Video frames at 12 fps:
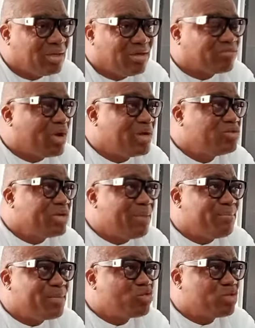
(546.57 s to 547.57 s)
According to the
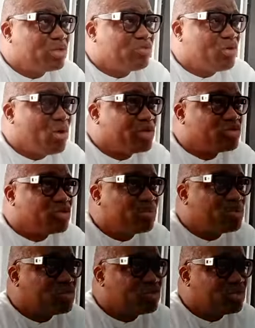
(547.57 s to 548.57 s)
administrative law, they're supposed to